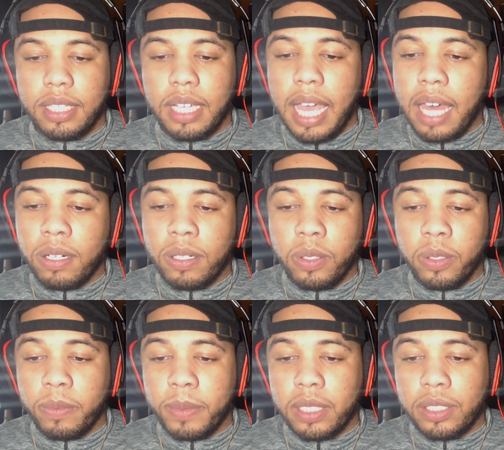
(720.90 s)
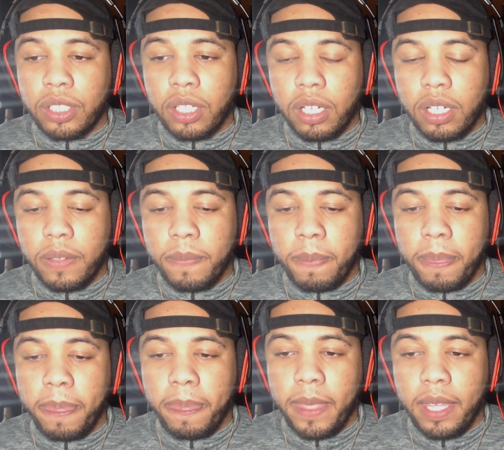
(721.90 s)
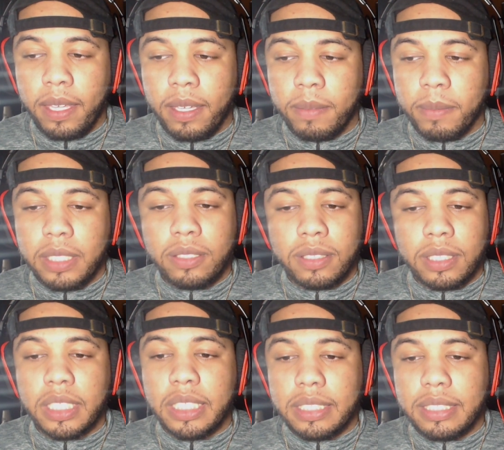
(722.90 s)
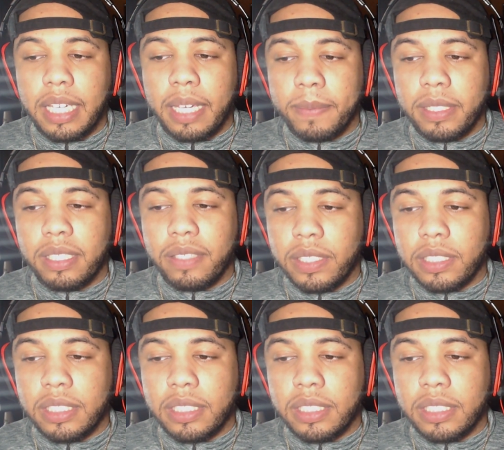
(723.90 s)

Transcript: I don't know about y'all, but this is a good time in Division.